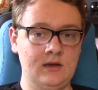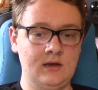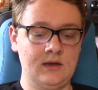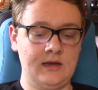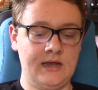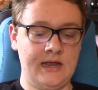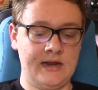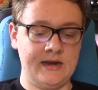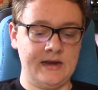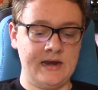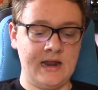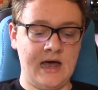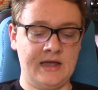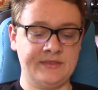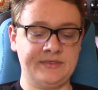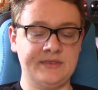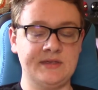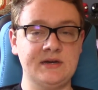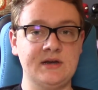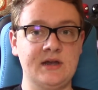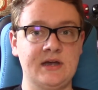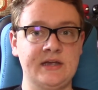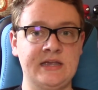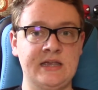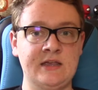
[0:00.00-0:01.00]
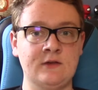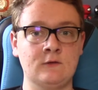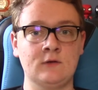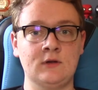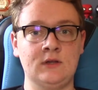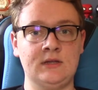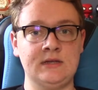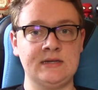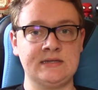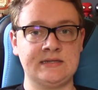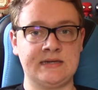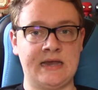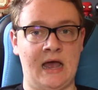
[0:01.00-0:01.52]
and not the Nike
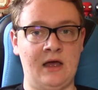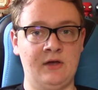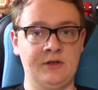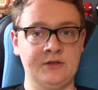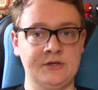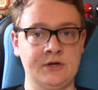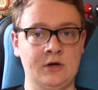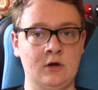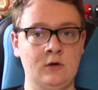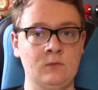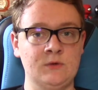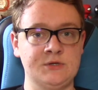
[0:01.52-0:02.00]
release calendar,